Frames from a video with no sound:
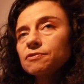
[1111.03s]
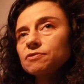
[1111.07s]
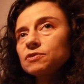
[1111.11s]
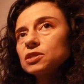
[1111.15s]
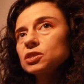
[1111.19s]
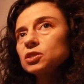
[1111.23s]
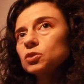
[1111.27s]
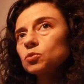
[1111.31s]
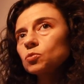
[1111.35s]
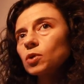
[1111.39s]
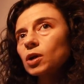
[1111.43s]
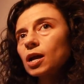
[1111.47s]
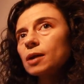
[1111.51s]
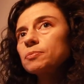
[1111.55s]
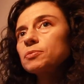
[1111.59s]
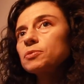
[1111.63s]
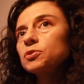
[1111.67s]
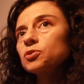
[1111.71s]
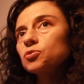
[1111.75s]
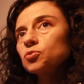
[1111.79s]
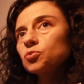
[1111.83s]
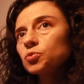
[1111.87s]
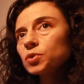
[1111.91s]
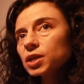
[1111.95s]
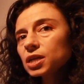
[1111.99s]
described
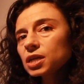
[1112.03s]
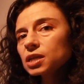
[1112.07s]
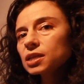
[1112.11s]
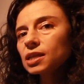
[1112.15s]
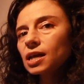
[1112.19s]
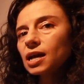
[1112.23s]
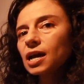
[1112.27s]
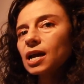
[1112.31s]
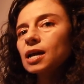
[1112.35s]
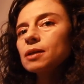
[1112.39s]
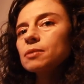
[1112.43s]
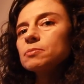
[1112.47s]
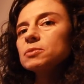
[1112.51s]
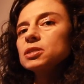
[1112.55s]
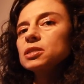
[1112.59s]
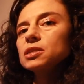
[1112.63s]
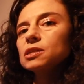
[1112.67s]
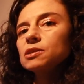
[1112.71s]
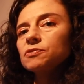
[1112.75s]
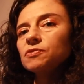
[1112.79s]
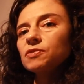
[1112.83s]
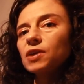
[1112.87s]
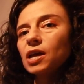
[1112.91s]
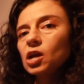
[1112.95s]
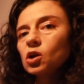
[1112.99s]
3 types
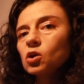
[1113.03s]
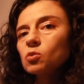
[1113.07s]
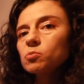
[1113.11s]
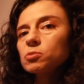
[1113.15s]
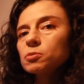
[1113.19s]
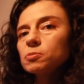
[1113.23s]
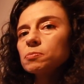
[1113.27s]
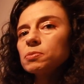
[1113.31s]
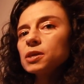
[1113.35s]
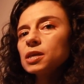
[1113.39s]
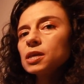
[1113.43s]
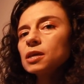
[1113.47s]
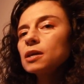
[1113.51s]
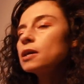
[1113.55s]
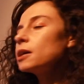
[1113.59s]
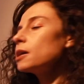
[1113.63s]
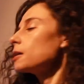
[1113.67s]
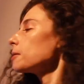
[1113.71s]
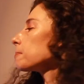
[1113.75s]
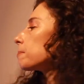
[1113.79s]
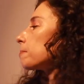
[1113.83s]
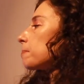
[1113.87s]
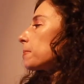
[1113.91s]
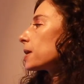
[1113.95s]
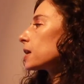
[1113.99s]
of LBB
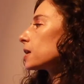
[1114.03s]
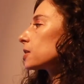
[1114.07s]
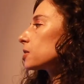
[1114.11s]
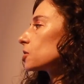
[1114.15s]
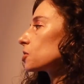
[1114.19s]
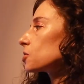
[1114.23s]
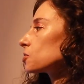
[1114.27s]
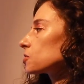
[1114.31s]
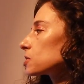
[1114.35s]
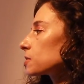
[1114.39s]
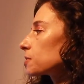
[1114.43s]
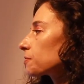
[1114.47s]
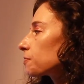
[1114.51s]
patterns.